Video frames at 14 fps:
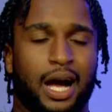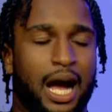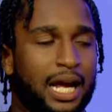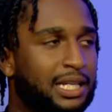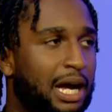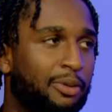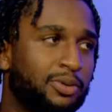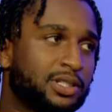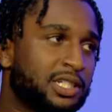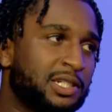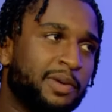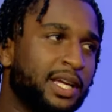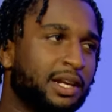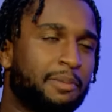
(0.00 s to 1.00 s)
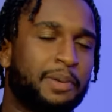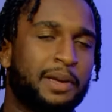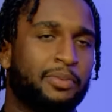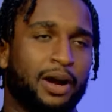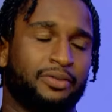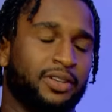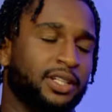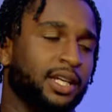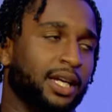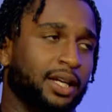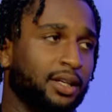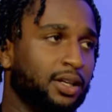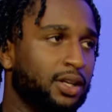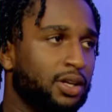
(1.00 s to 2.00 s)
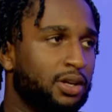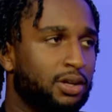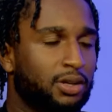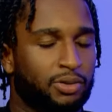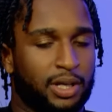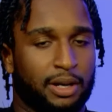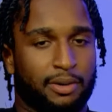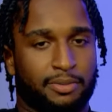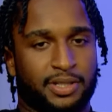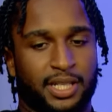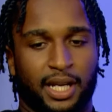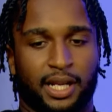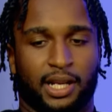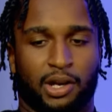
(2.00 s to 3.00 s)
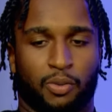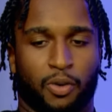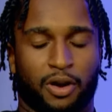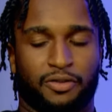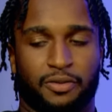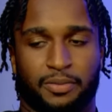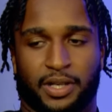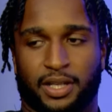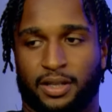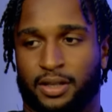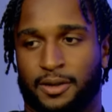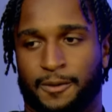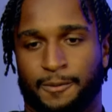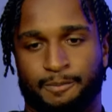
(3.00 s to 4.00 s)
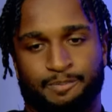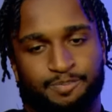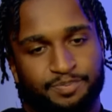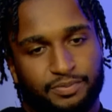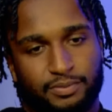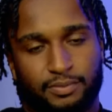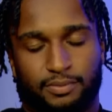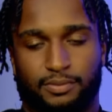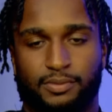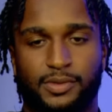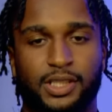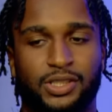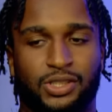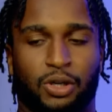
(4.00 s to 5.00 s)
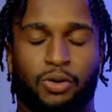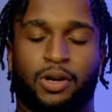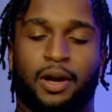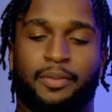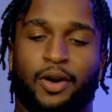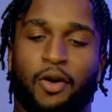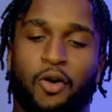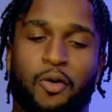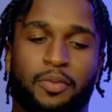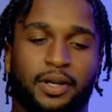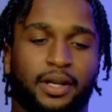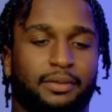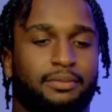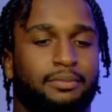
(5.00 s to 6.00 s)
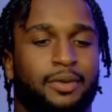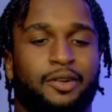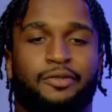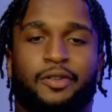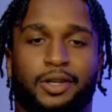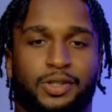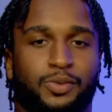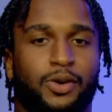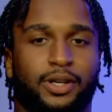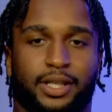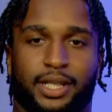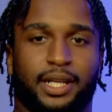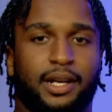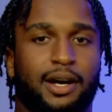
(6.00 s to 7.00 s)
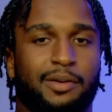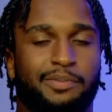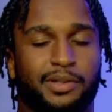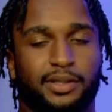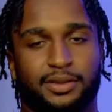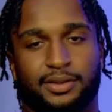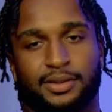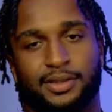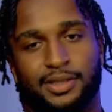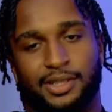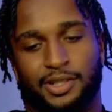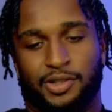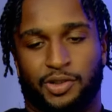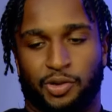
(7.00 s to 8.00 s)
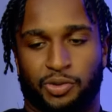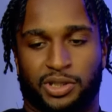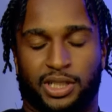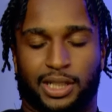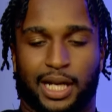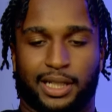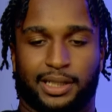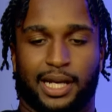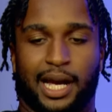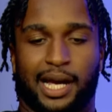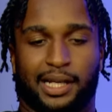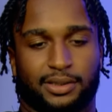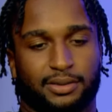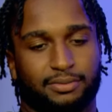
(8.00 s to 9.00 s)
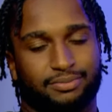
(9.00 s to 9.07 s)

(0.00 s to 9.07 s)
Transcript: I wasn't speaking to people every day. You get what I'm saying? And it worked for me. So coming home to motherfuckers wanting to get up and do shit like that,